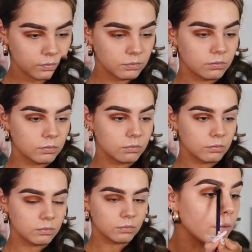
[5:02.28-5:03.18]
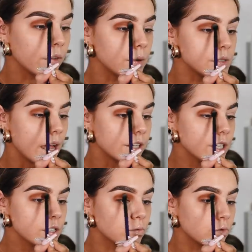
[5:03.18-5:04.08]
to buff out those
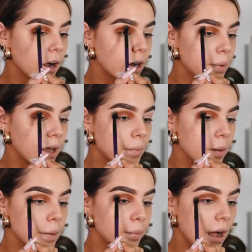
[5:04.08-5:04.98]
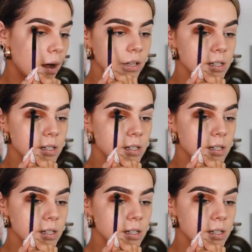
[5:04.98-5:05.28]
edges right up here by my brow.